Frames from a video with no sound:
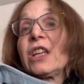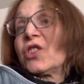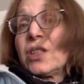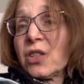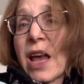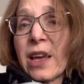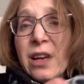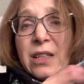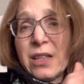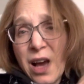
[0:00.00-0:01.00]
a jean jacket
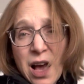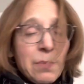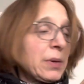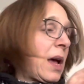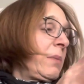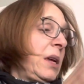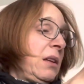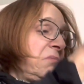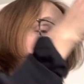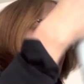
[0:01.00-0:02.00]
on top, I
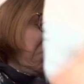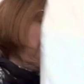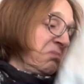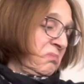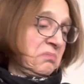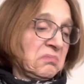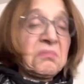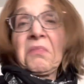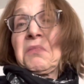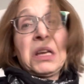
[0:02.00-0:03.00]
mean,
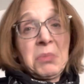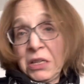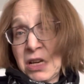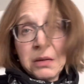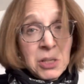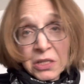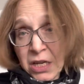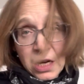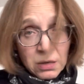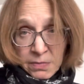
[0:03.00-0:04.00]
that'd be denim on
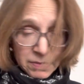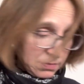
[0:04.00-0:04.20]
denim